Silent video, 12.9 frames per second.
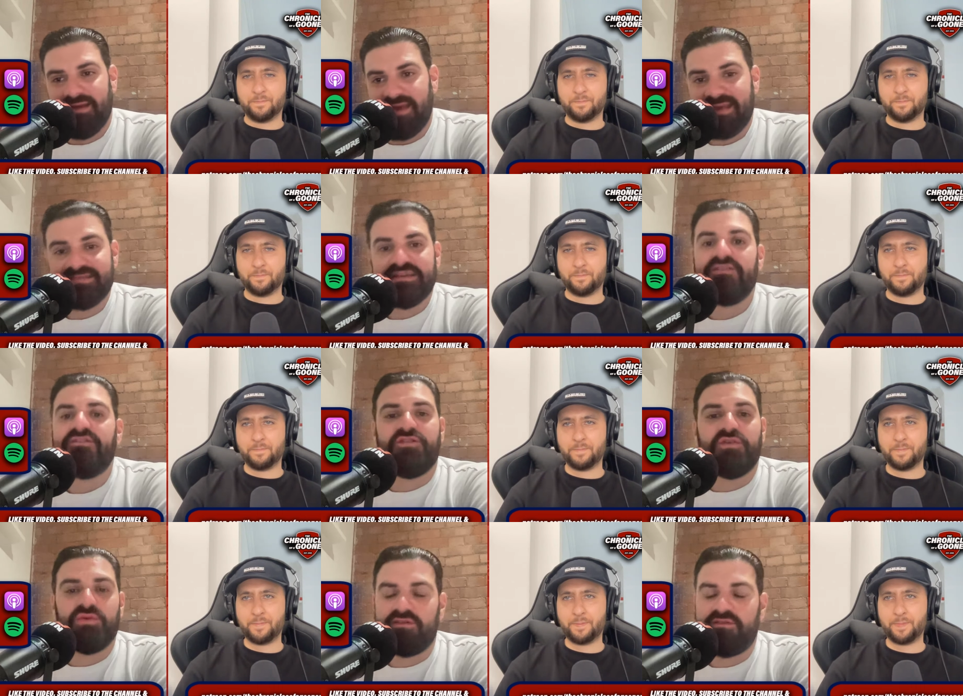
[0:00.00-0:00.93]
Speaker 1: Is it a
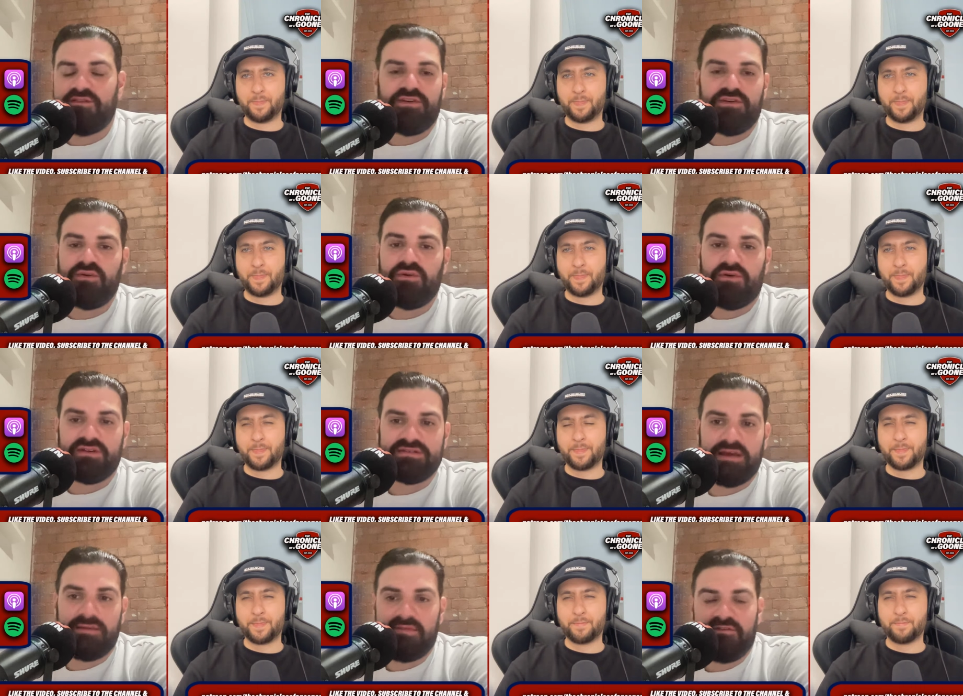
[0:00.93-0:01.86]
forward for you or
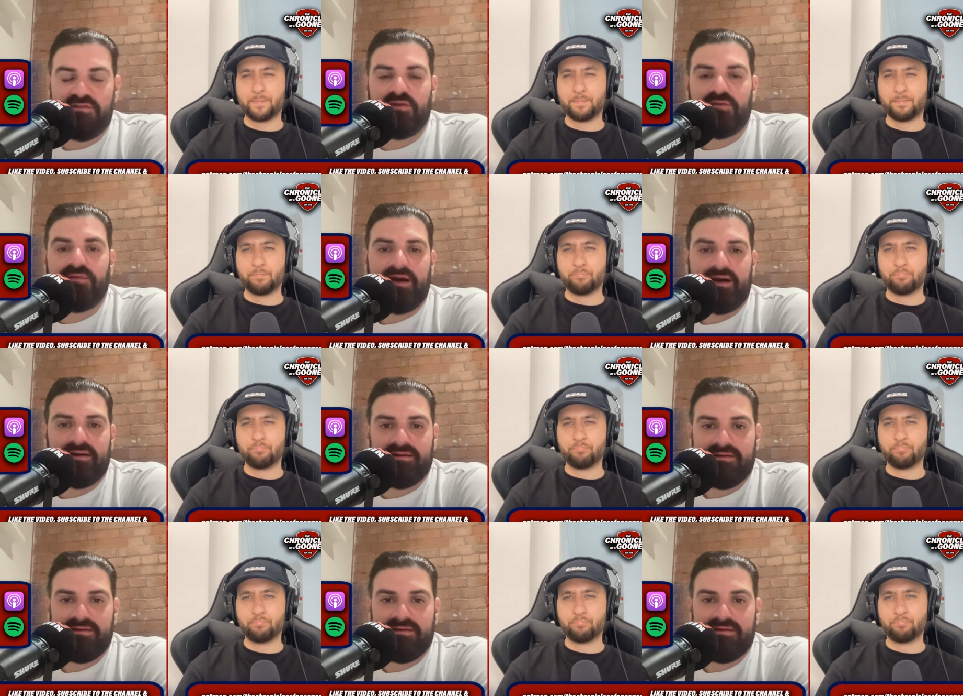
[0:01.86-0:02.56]
is it a midfield player?